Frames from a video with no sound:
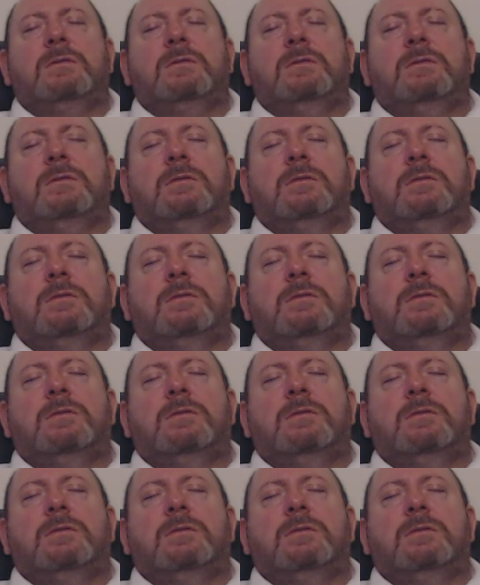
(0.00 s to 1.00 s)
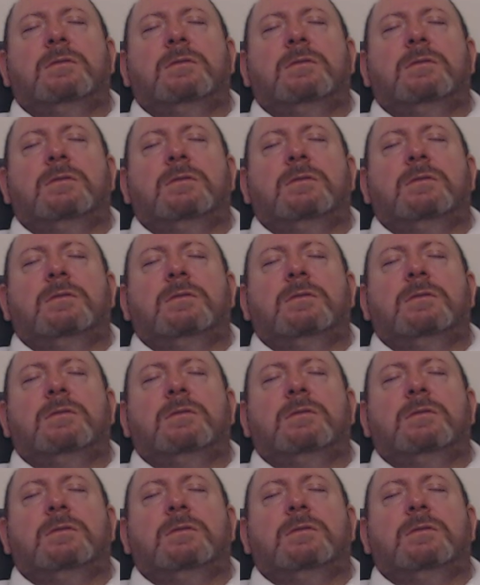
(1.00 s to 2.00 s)

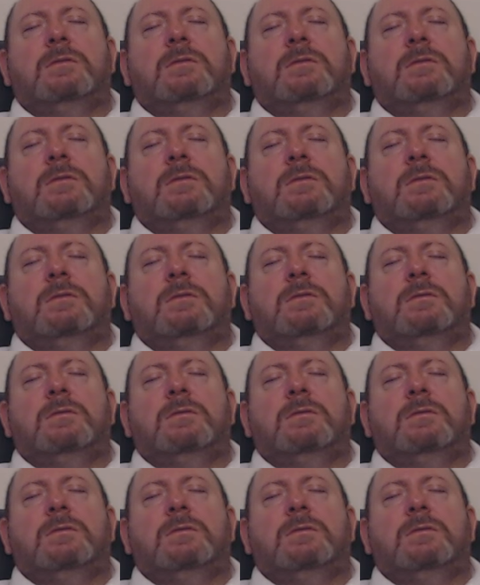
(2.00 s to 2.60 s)
(silence)